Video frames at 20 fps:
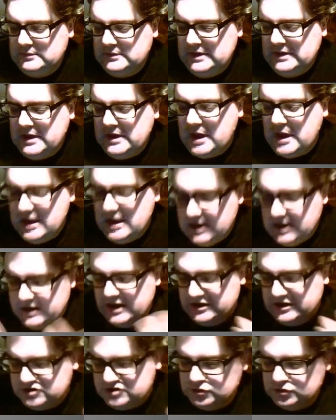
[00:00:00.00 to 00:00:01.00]
An
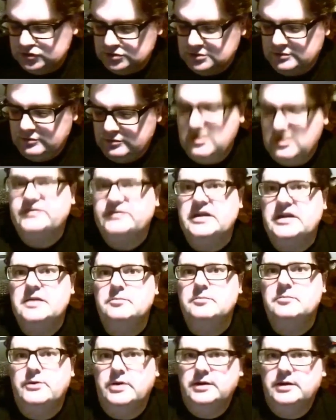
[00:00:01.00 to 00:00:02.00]
Azure REST
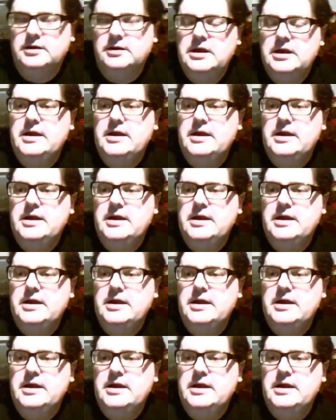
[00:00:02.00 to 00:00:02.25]
endpoint.